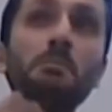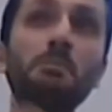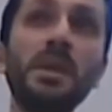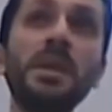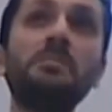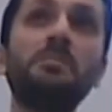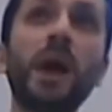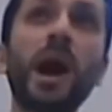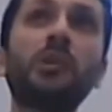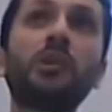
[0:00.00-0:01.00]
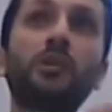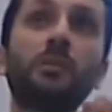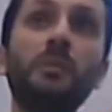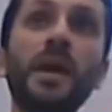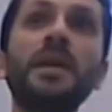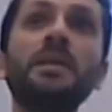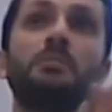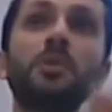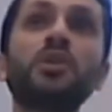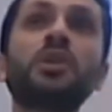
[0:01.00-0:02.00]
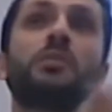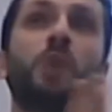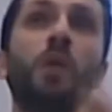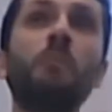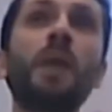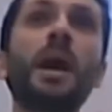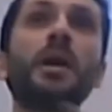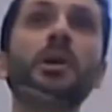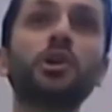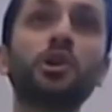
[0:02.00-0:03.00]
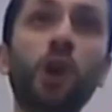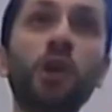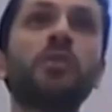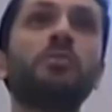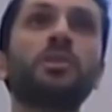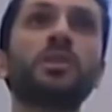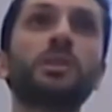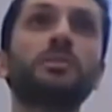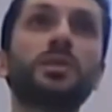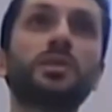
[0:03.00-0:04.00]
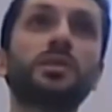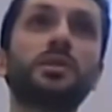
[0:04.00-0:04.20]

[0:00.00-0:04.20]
Be part of the main Muslim ummah. Join the Muslims.